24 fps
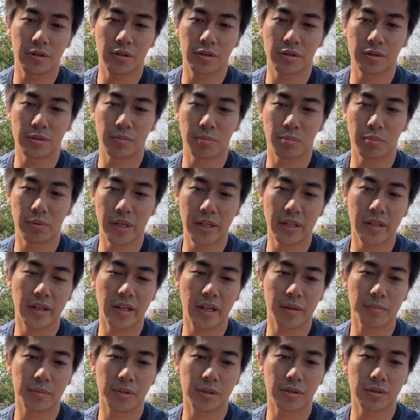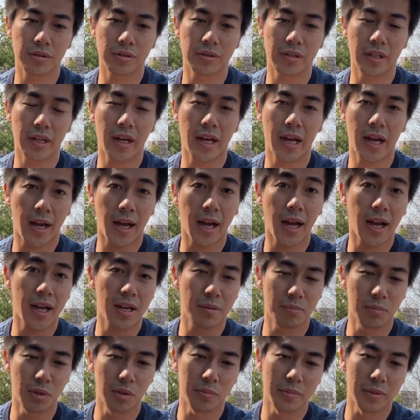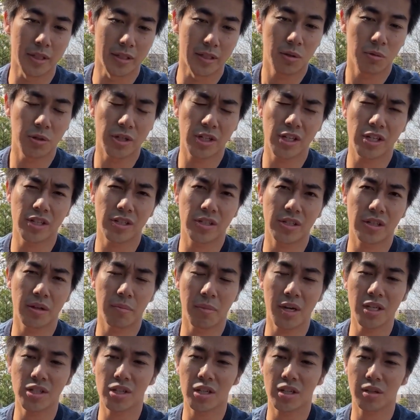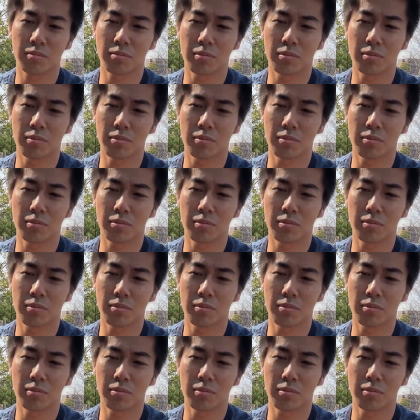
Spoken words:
to bring them to the aha moment, which is the magical